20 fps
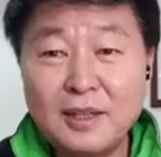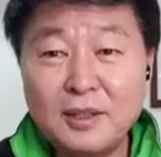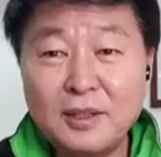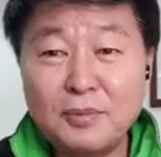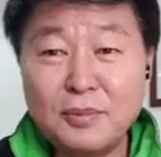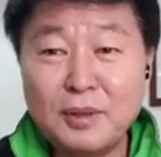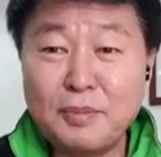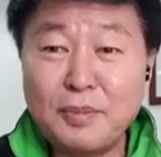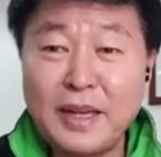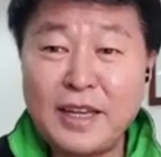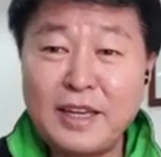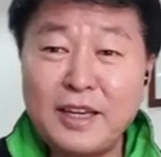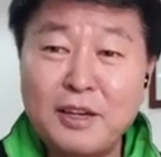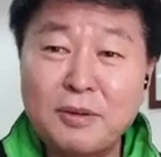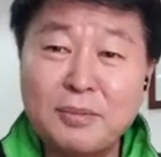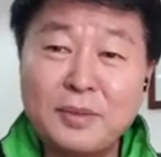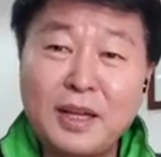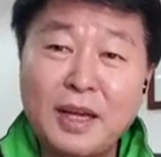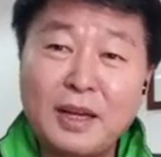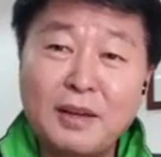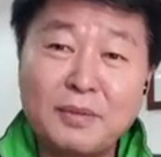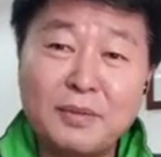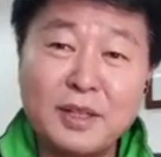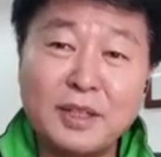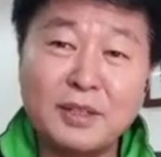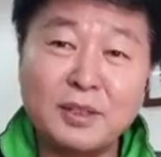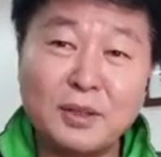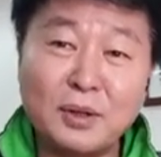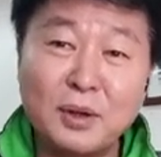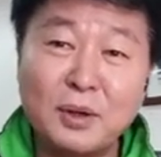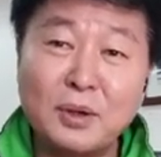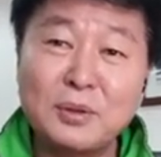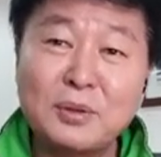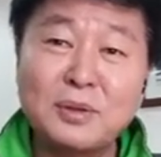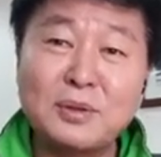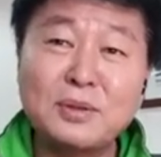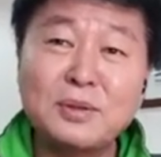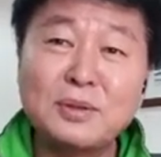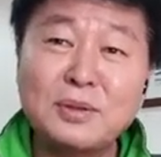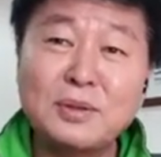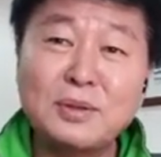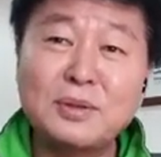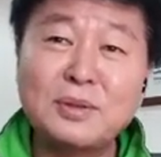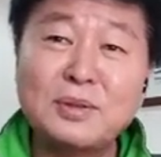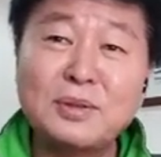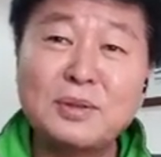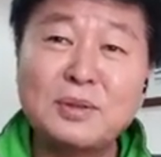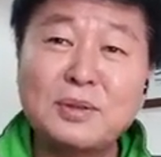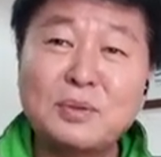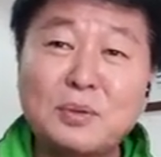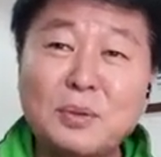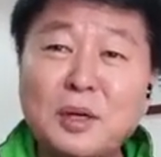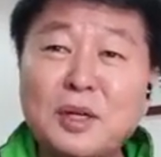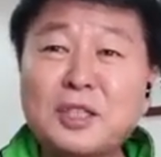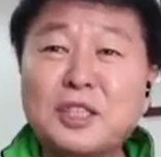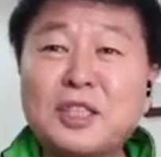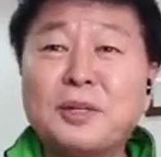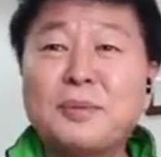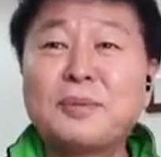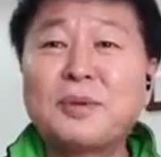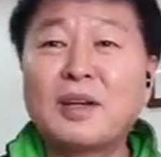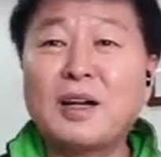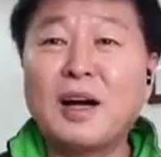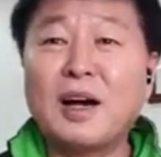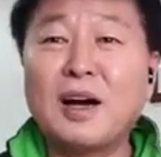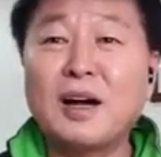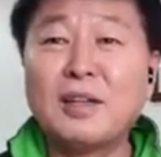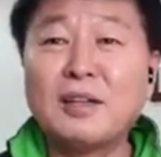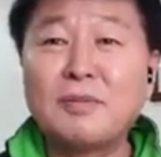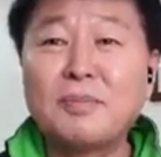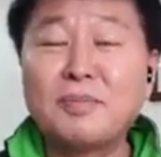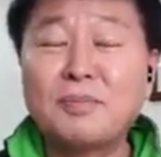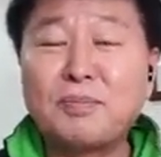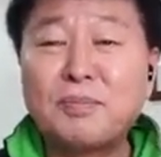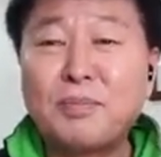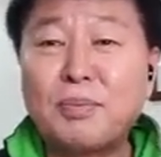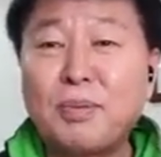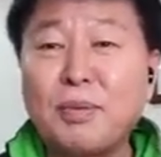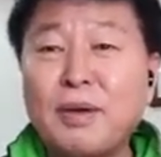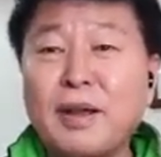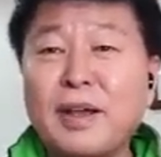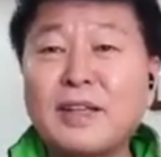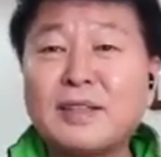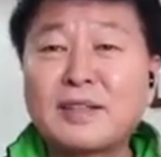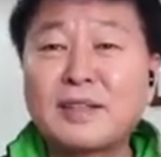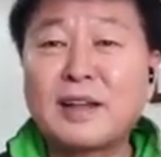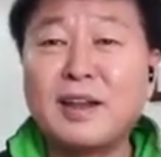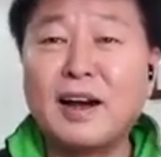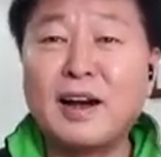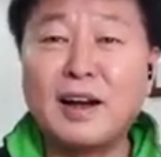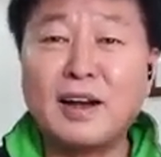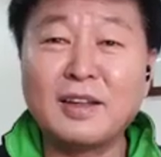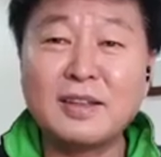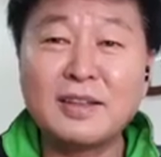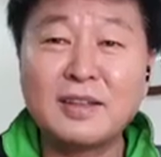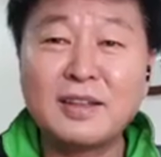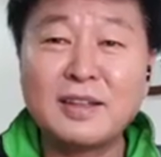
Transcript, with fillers: But many of them is to go to worship God, praise God.